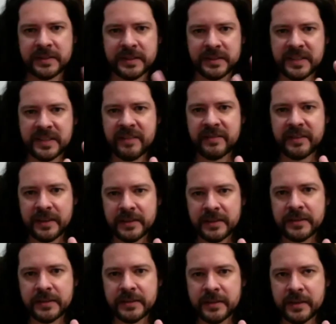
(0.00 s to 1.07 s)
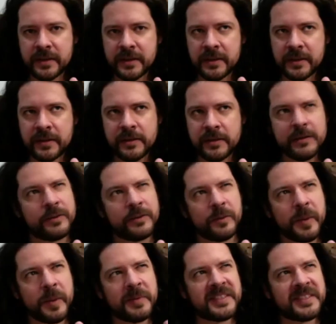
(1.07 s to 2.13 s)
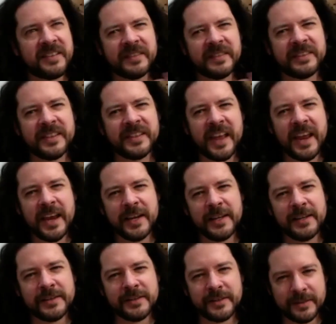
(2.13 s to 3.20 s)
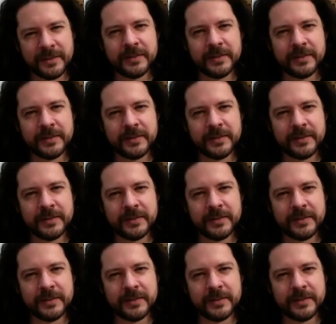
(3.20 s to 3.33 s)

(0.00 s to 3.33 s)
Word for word: and seventies, or maybe seventies and eighties.